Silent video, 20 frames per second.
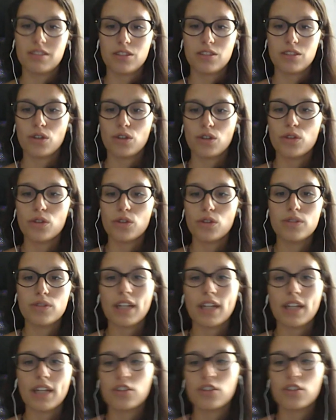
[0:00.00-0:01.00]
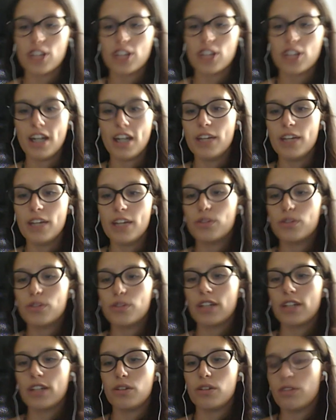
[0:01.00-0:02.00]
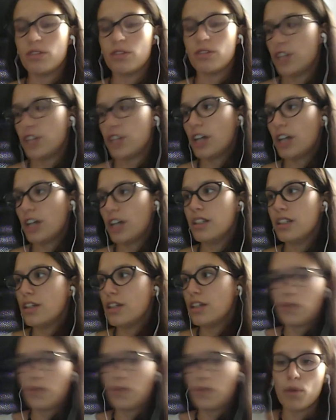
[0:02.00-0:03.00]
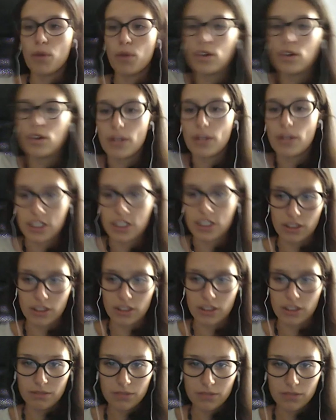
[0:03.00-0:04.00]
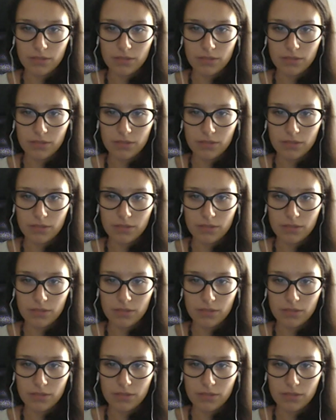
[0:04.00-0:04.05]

So you take a chair and you take the chair from all directions.